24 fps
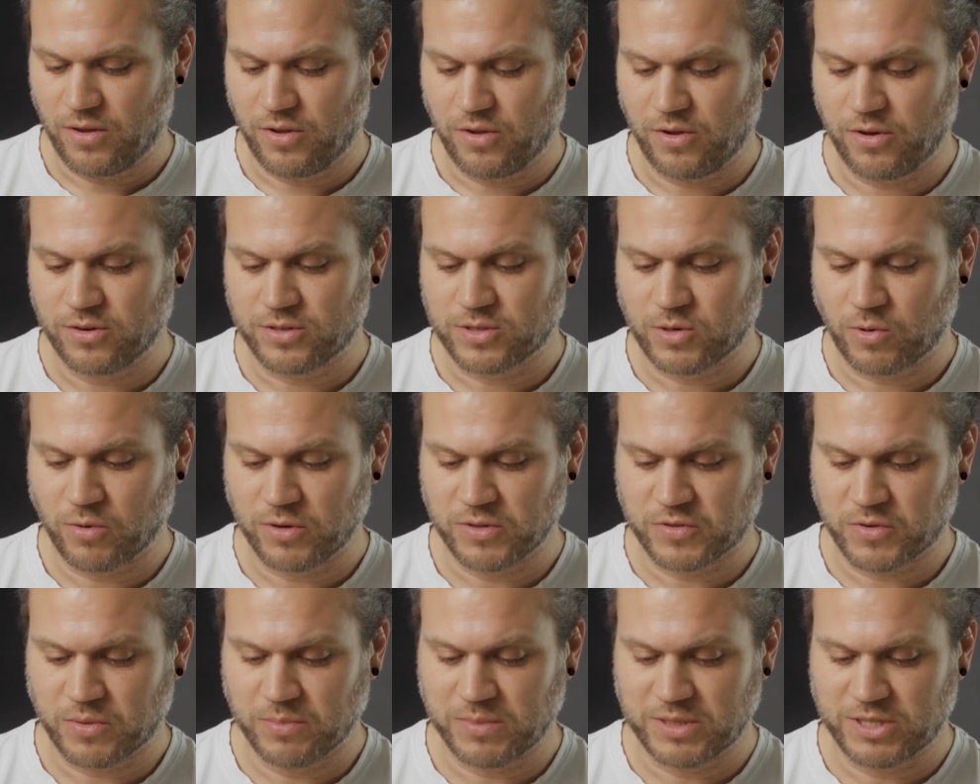your
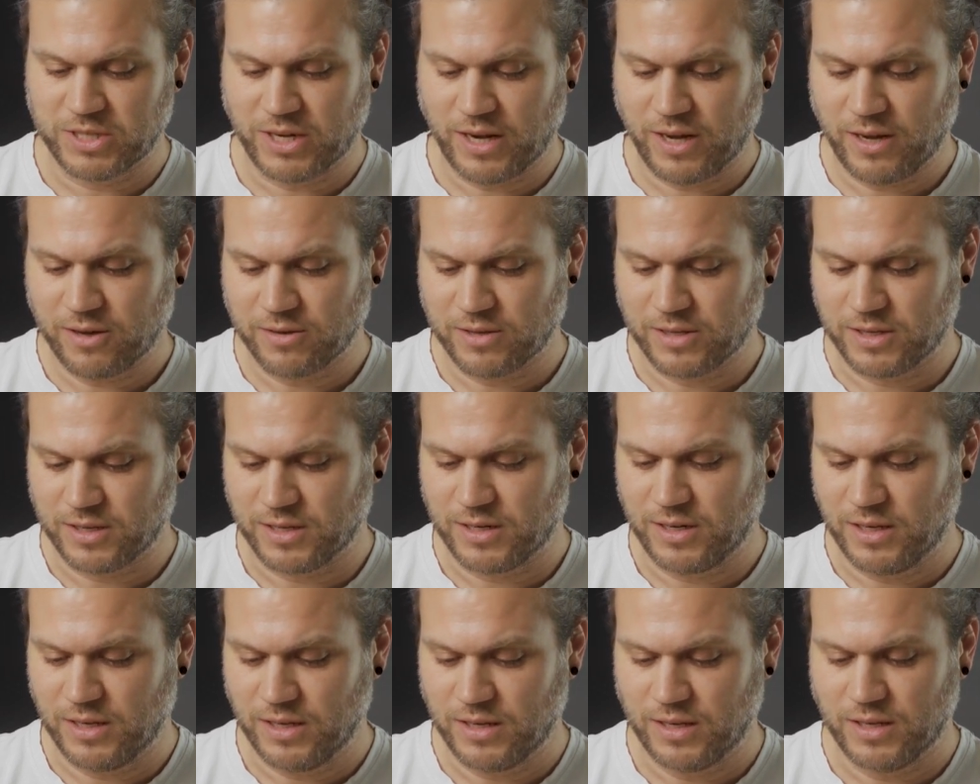toys from a
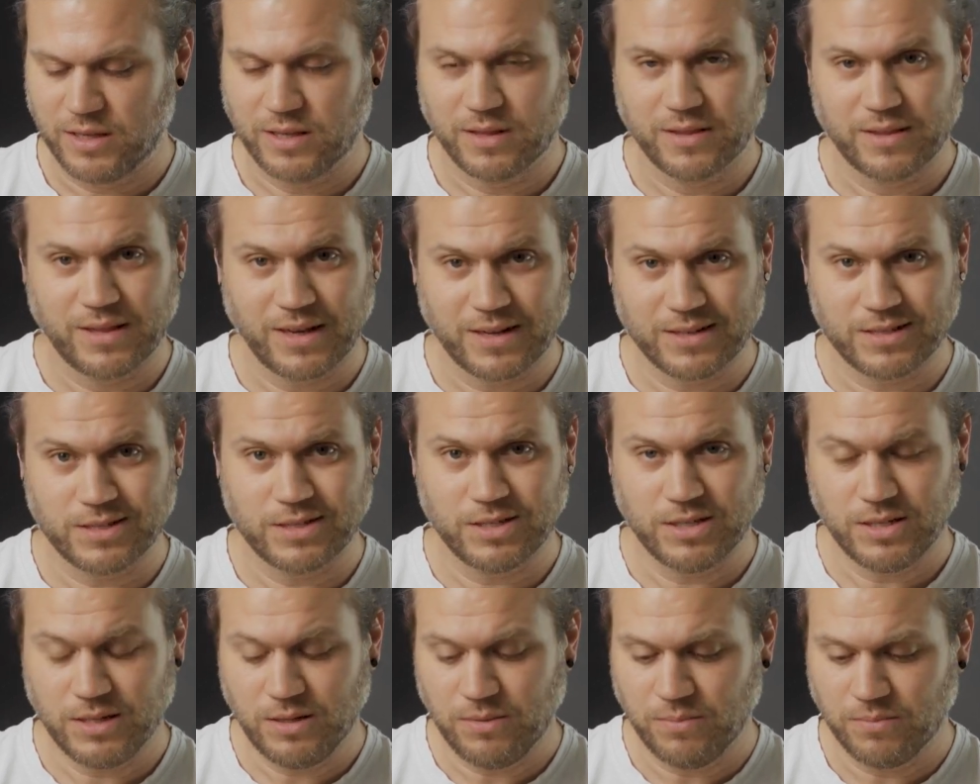childhood, that
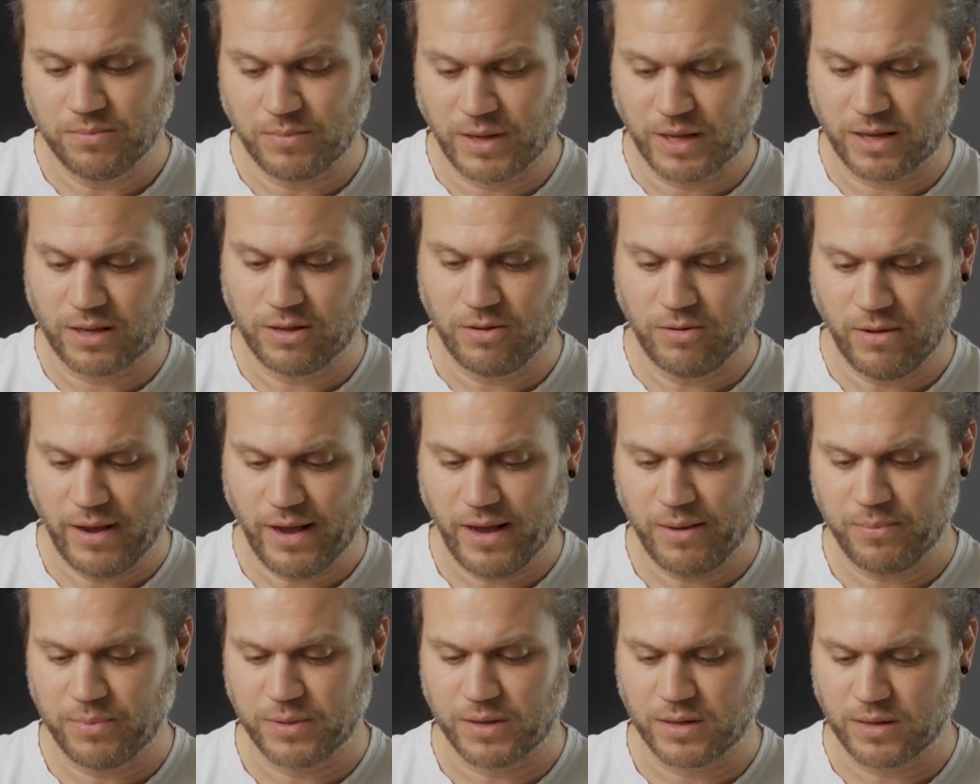should make you
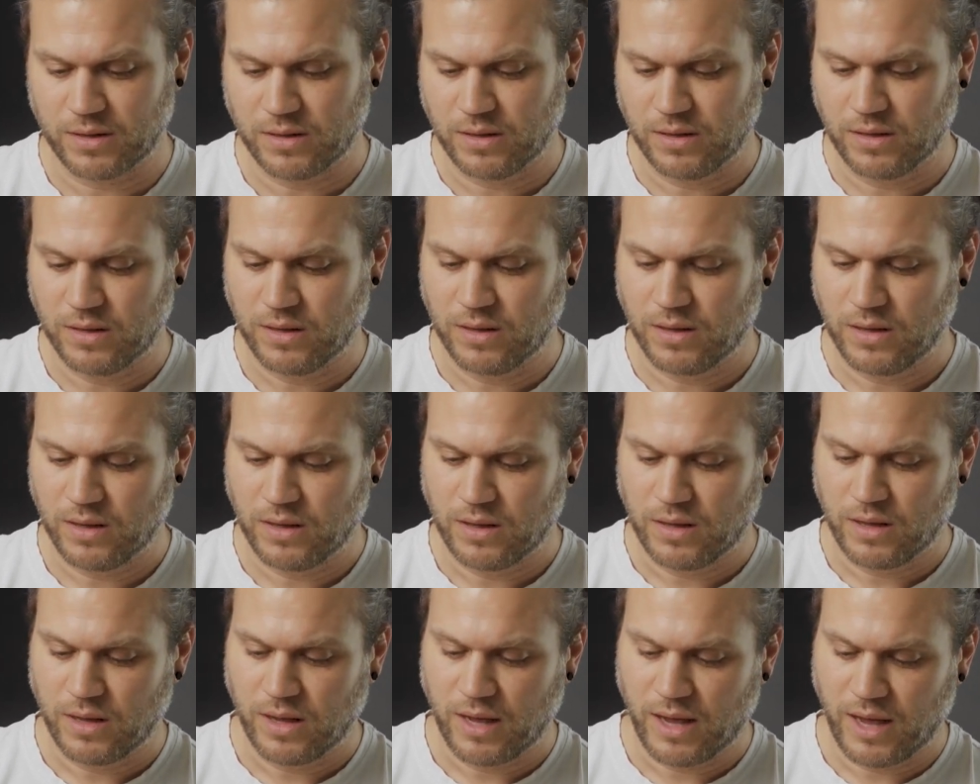happy.
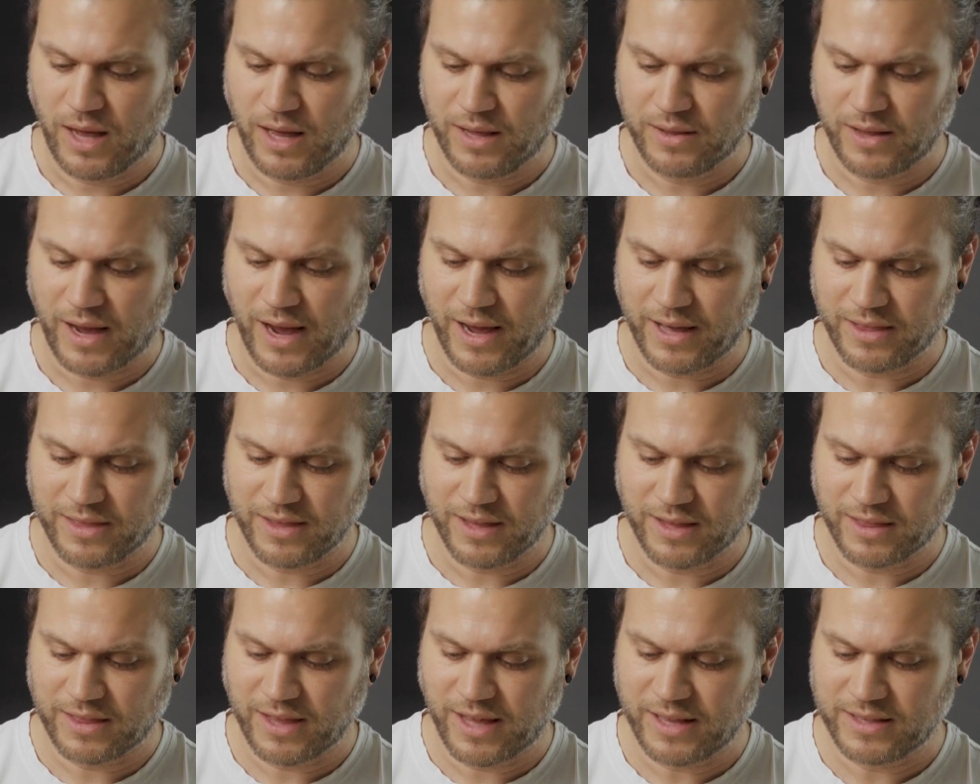And I
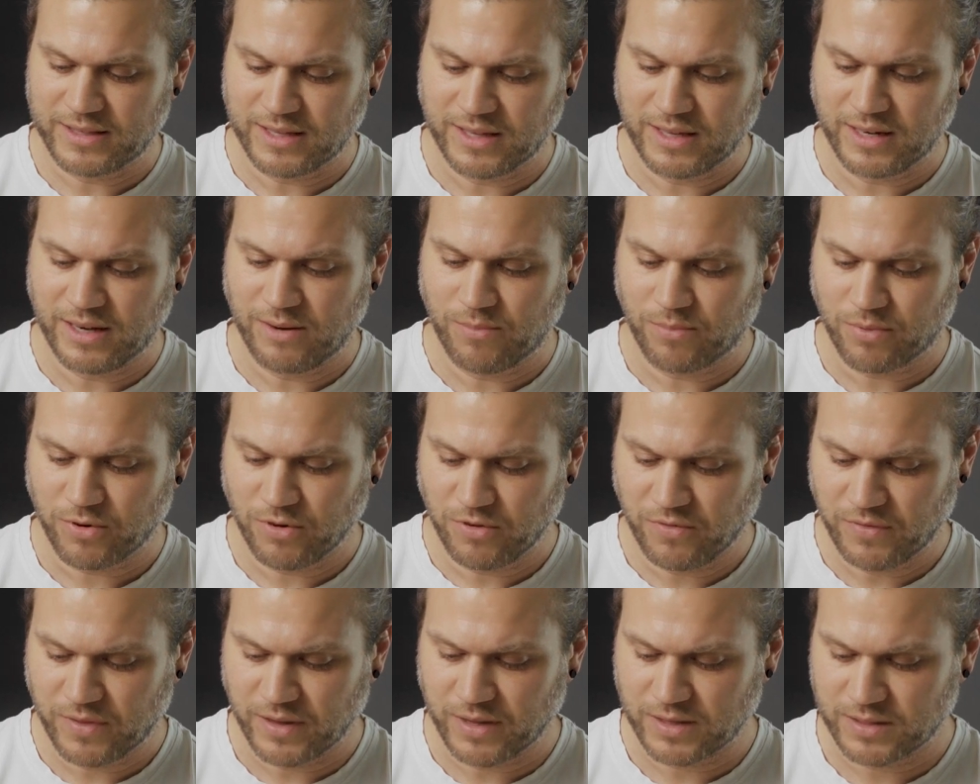think they did
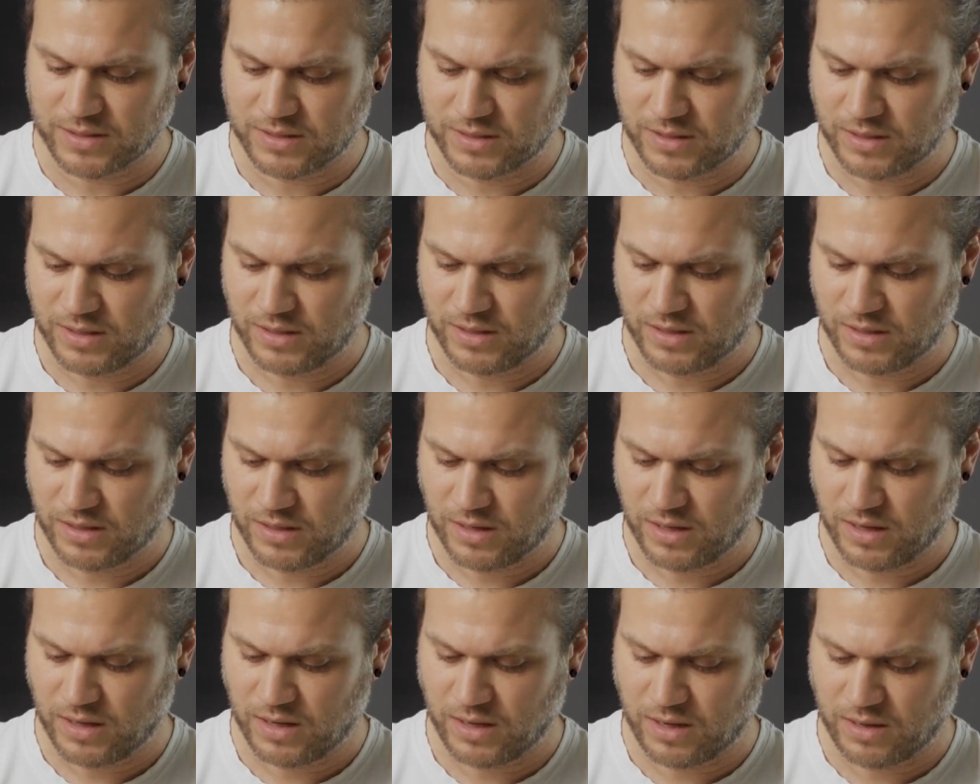improve this.
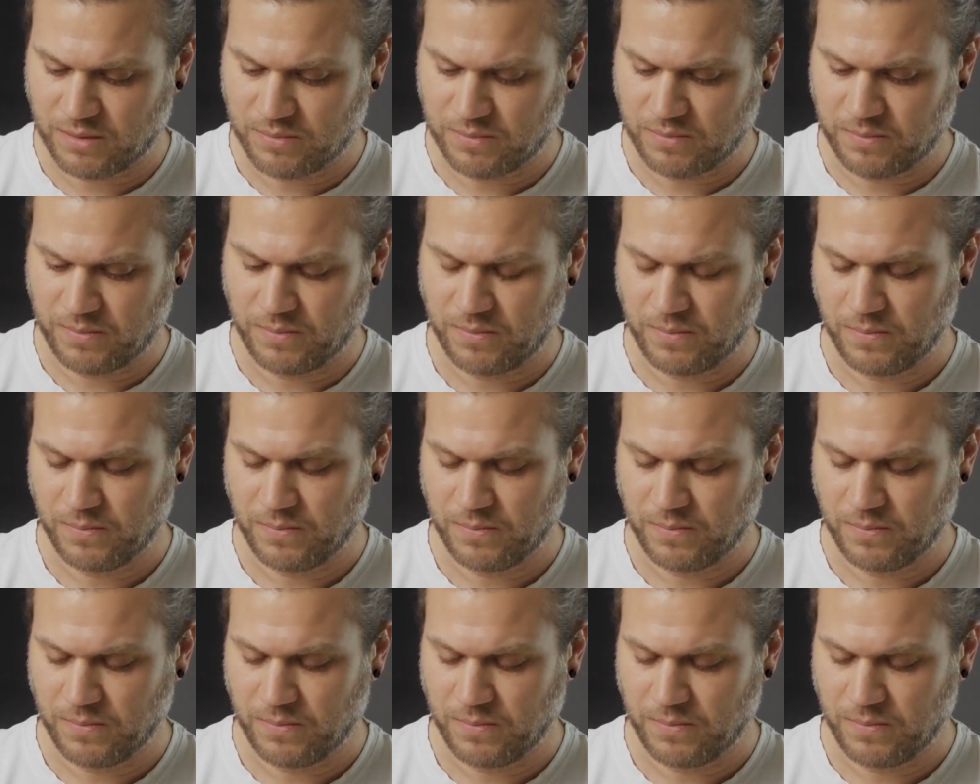I'm